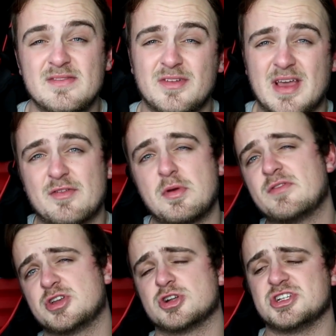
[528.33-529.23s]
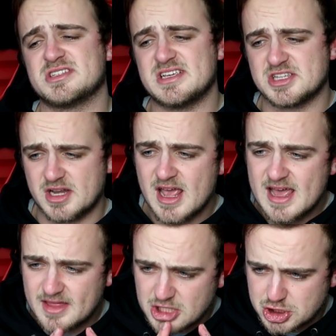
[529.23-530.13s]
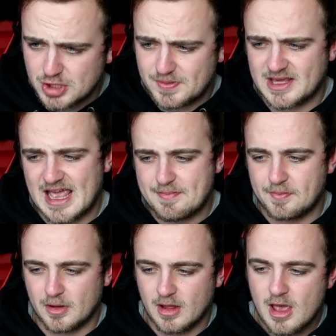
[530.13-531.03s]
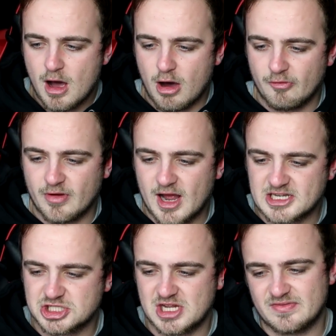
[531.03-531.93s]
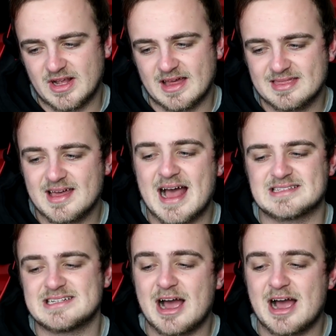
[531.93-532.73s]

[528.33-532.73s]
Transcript: Even if they have a bit of a dodgy season, they should be capable of achieving that.